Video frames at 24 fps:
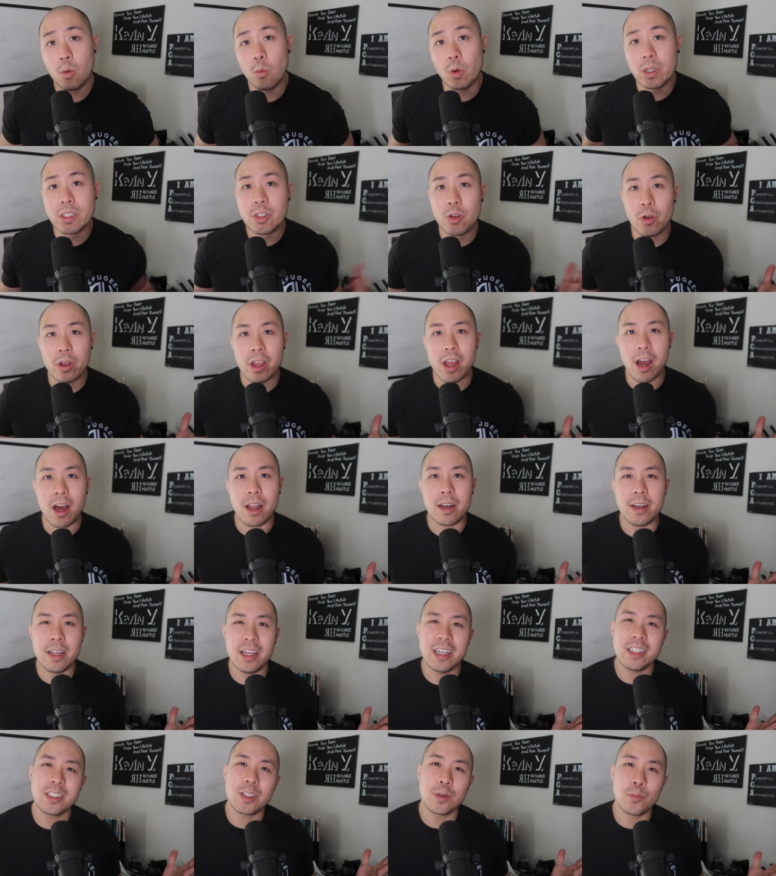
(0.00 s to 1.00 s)
What's going
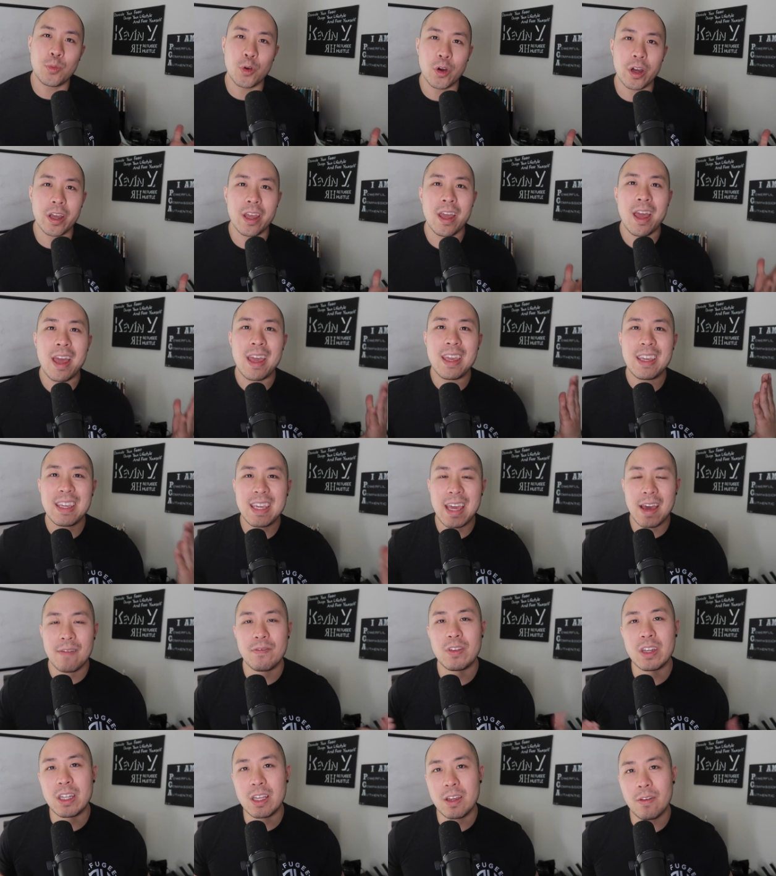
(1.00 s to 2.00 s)
on? It's your boy,
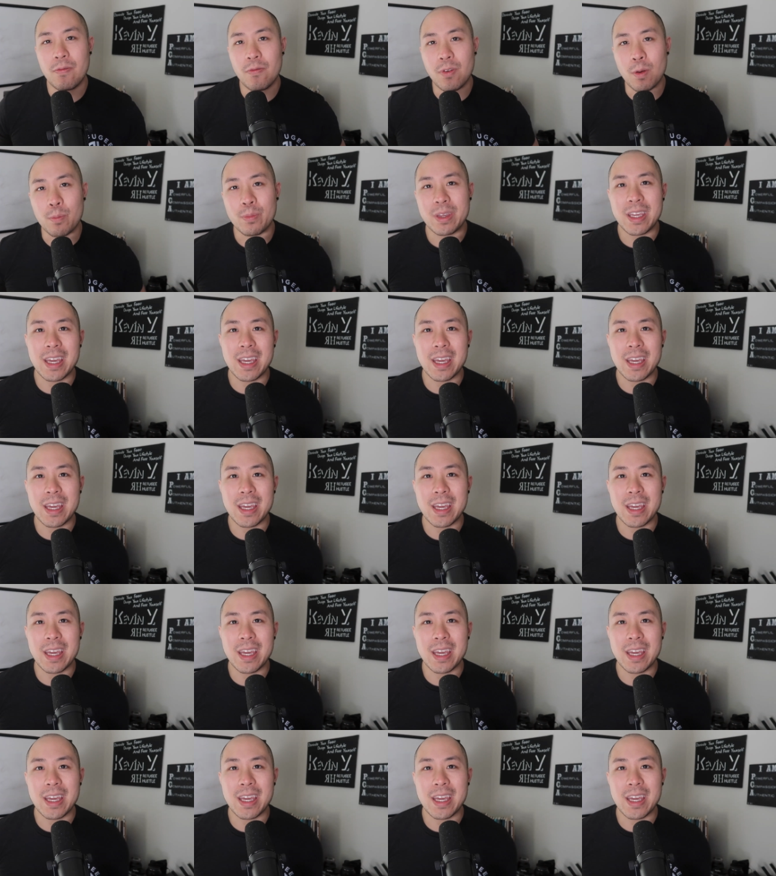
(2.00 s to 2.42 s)
Kevin Yee from